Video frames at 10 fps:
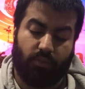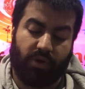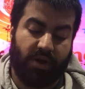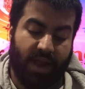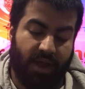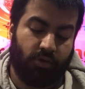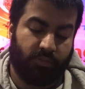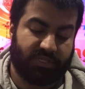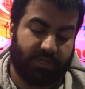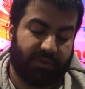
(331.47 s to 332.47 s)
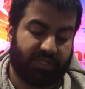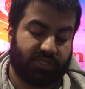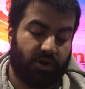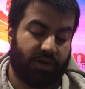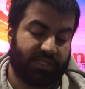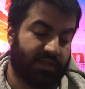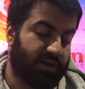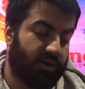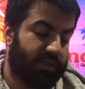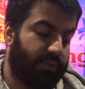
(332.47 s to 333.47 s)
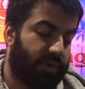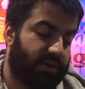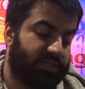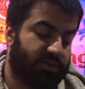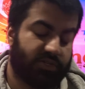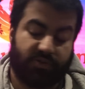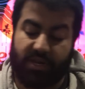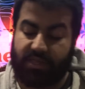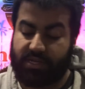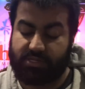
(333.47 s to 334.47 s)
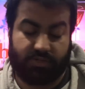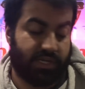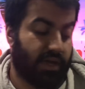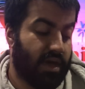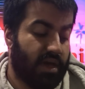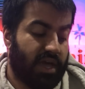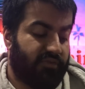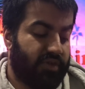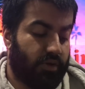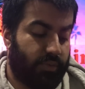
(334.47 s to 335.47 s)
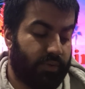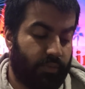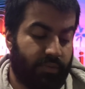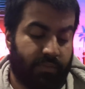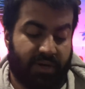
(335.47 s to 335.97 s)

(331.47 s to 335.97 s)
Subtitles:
We're not normal summoning this card. It's not a card that we want to search or anything, so it's like, if we would